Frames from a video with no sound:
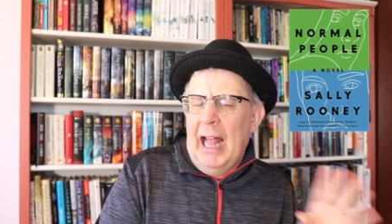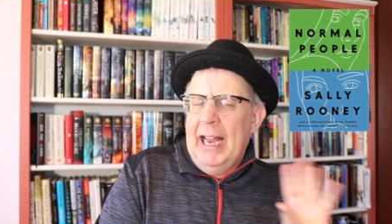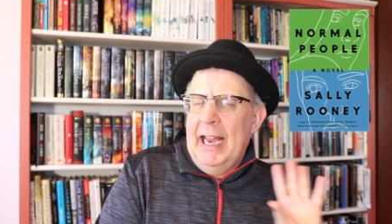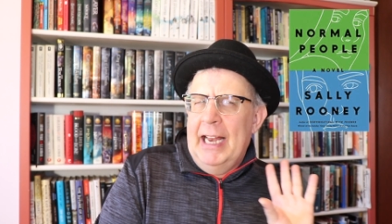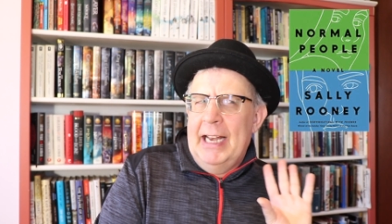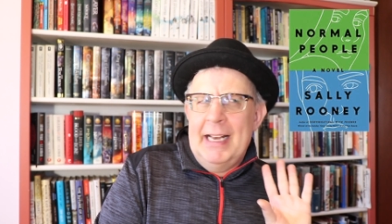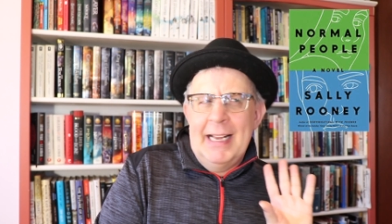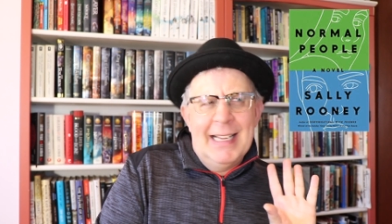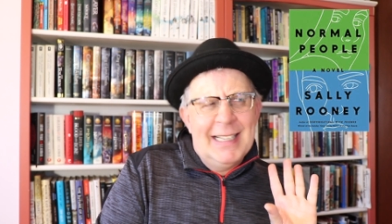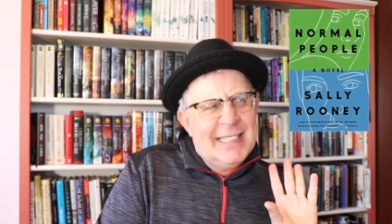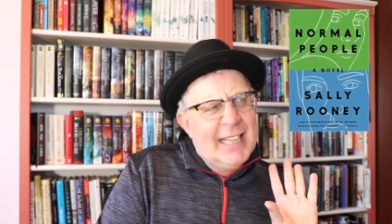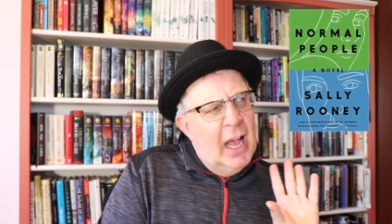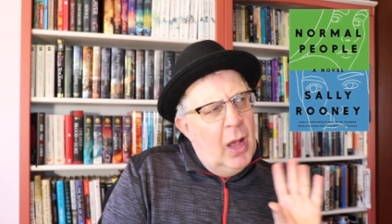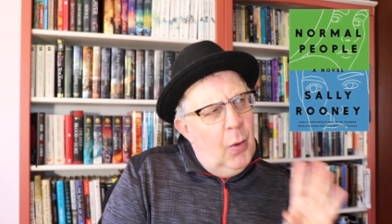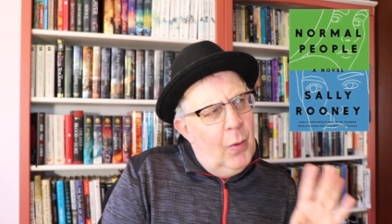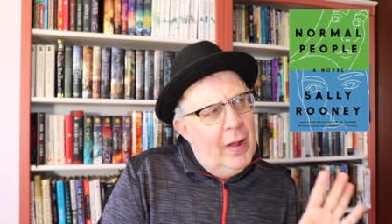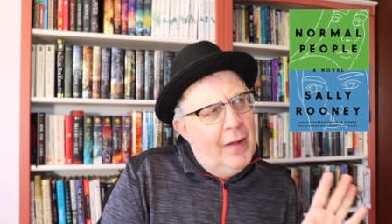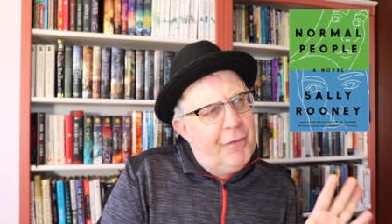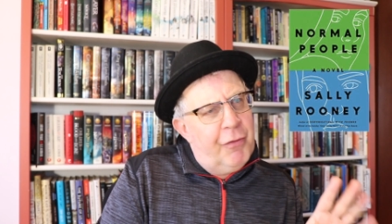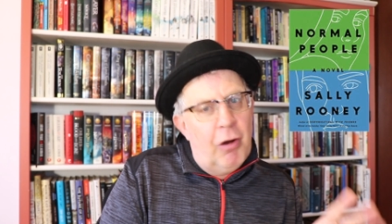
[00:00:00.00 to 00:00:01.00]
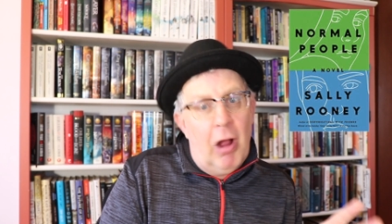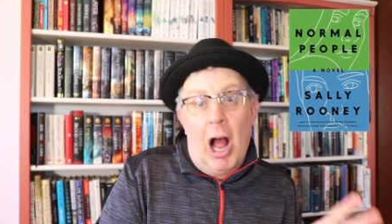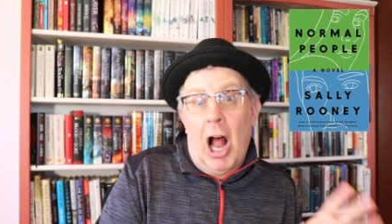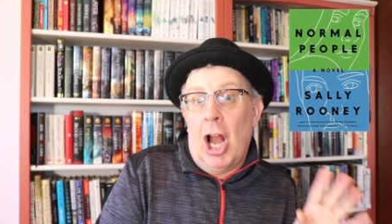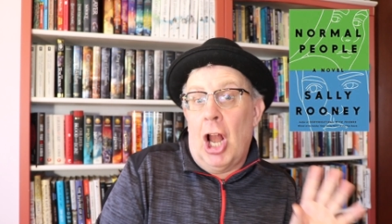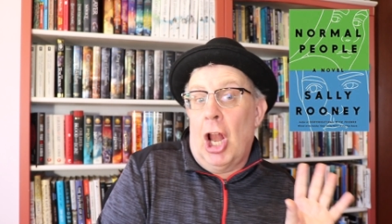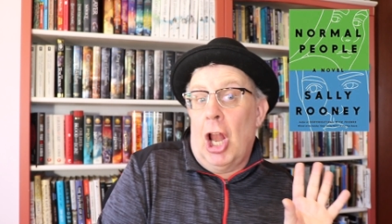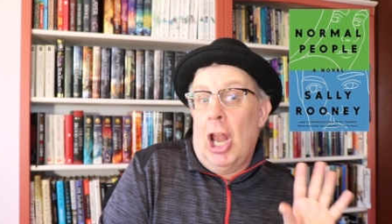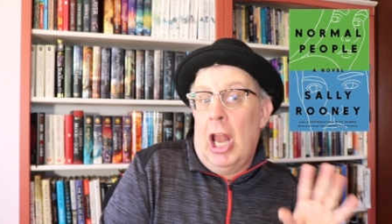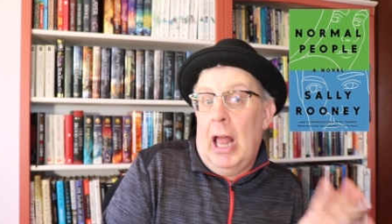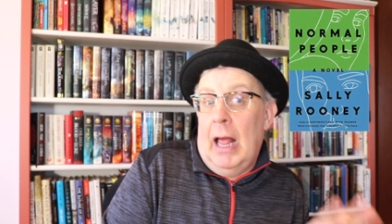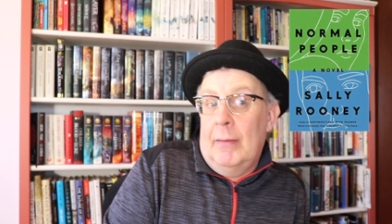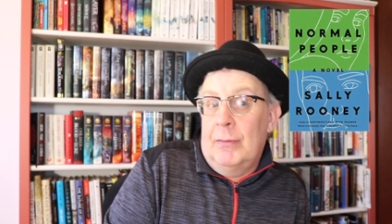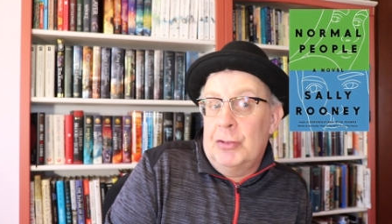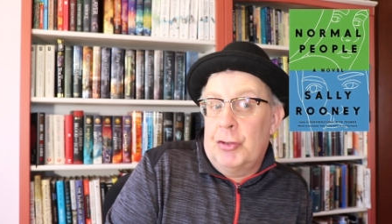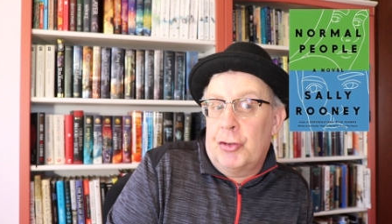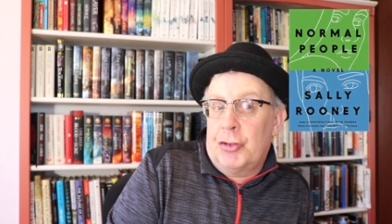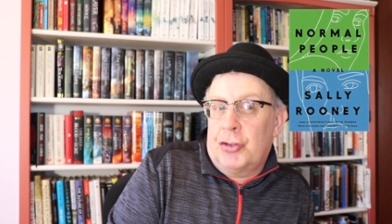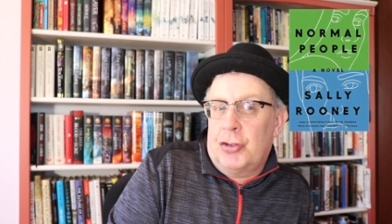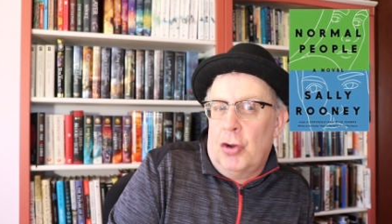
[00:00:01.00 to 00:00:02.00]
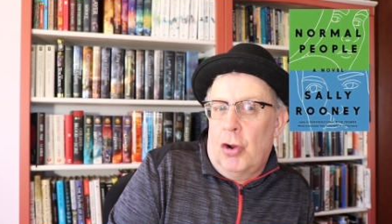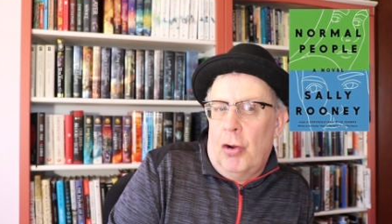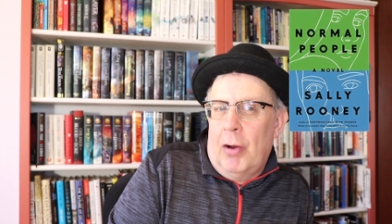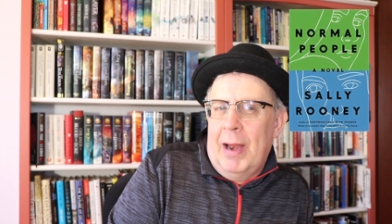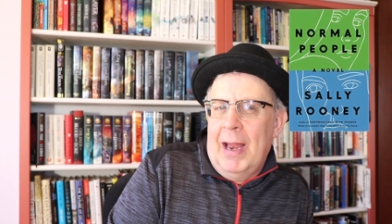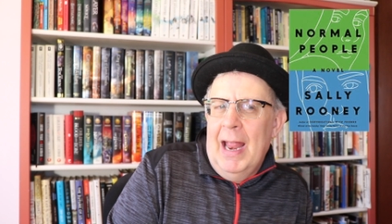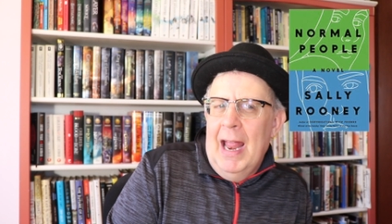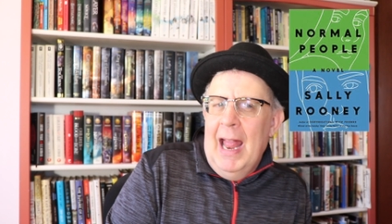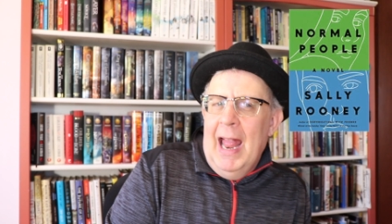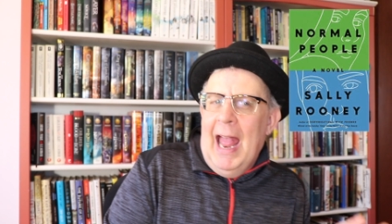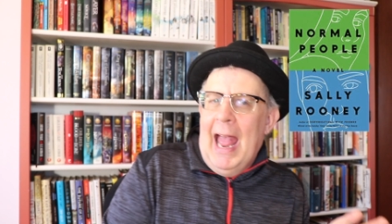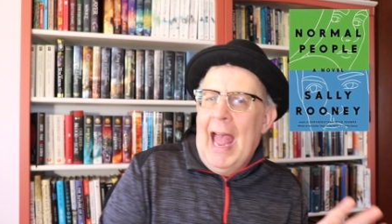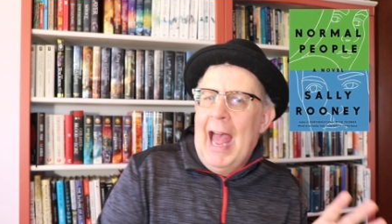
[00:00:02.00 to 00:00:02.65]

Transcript: It is, however, a love story,